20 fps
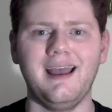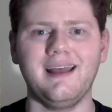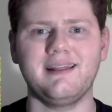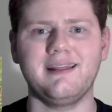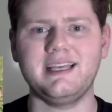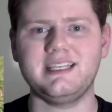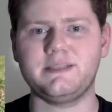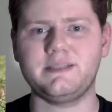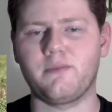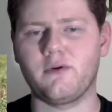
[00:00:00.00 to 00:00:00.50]

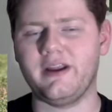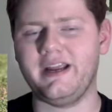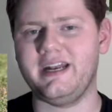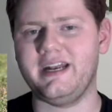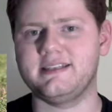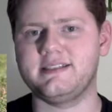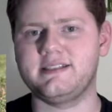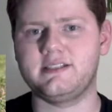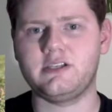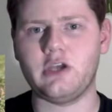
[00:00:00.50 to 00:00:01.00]
This breed
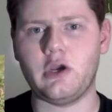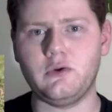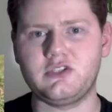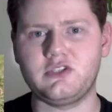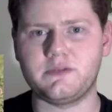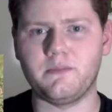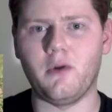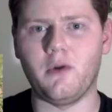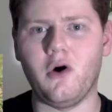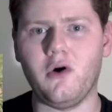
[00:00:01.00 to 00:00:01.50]
is so
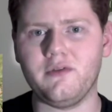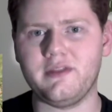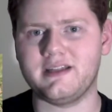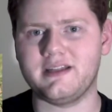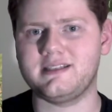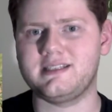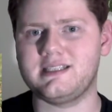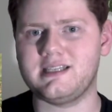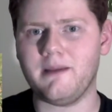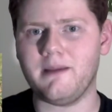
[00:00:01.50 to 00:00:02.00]
small
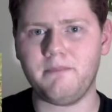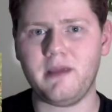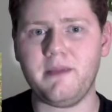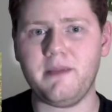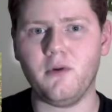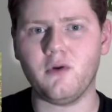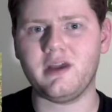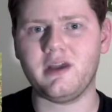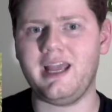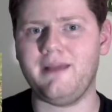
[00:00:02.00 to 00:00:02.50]
that some
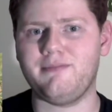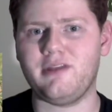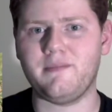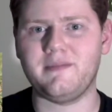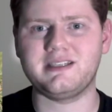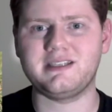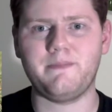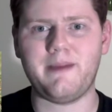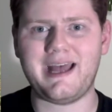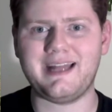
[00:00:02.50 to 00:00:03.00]
people keep them
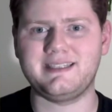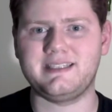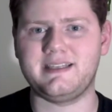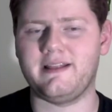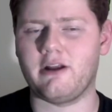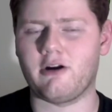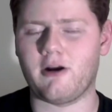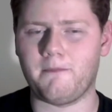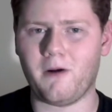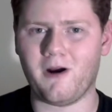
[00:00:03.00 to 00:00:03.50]
as pets in
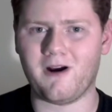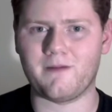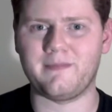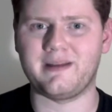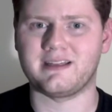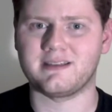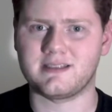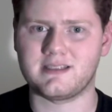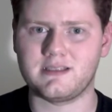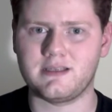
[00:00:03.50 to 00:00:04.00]
their
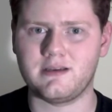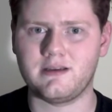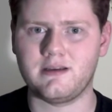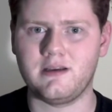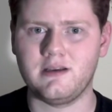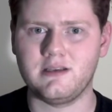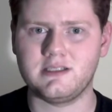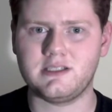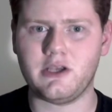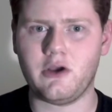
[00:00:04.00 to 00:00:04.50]
apartments.
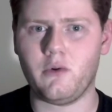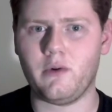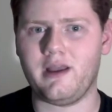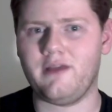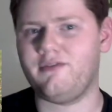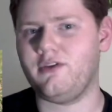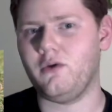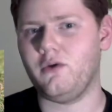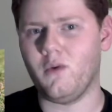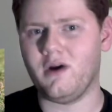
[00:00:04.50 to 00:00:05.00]
So
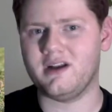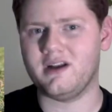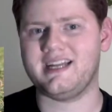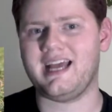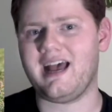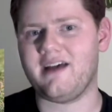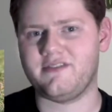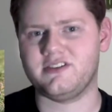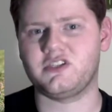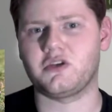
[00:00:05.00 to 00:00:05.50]
if you want to
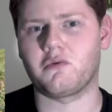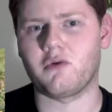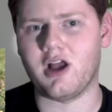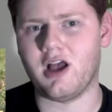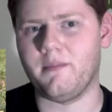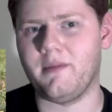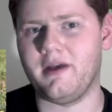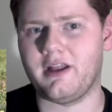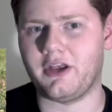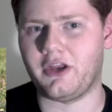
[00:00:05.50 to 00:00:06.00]
have a
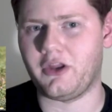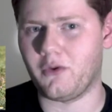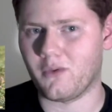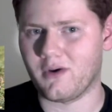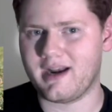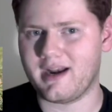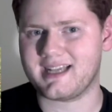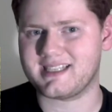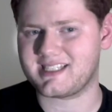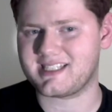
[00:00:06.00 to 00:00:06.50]
Cerama in your
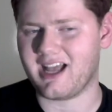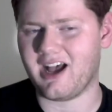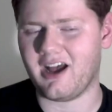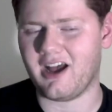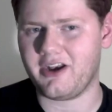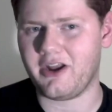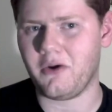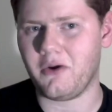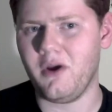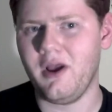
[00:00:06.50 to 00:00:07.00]
next
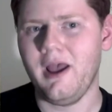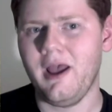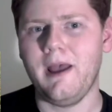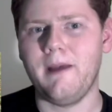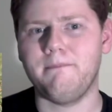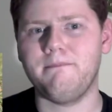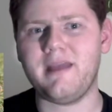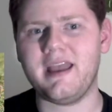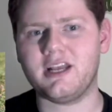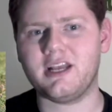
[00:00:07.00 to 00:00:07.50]
condo,
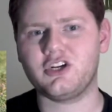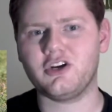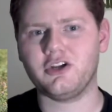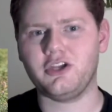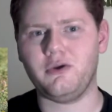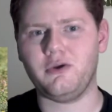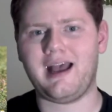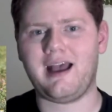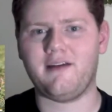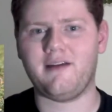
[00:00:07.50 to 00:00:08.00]
make sure
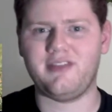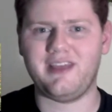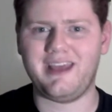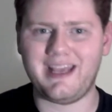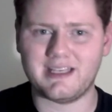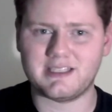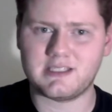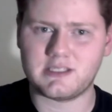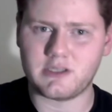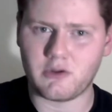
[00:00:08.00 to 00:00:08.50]
you have the
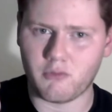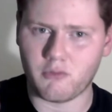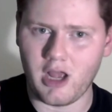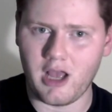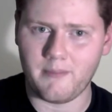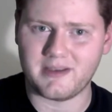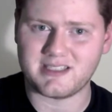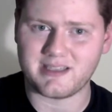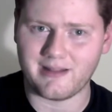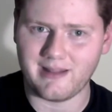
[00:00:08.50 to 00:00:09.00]

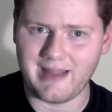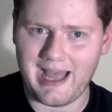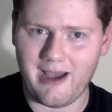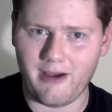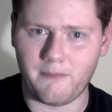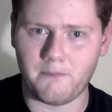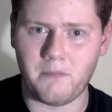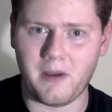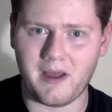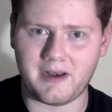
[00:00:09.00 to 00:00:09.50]
Ceramas
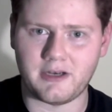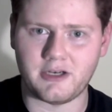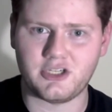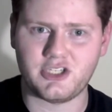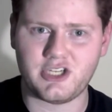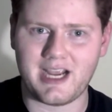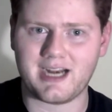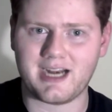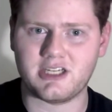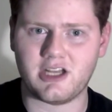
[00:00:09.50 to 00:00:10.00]
Allowed button
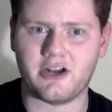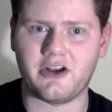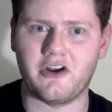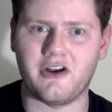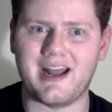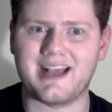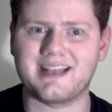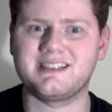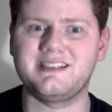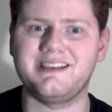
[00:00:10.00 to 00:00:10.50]
checked on your
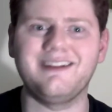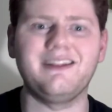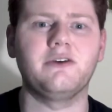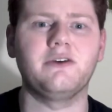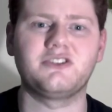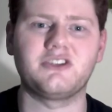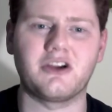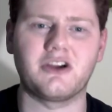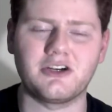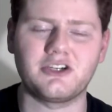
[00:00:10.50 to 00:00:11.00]
next Zillow
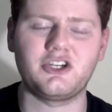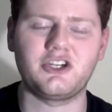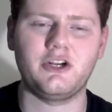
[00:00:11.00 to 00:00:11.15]
search.